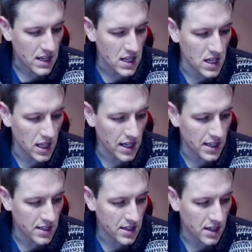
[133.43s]

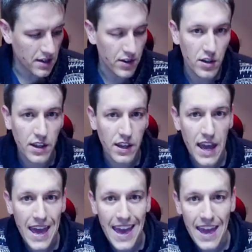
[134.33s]
Let's have a look at
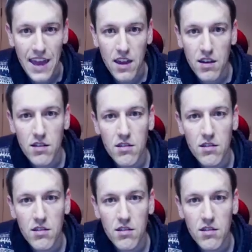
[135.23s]
a.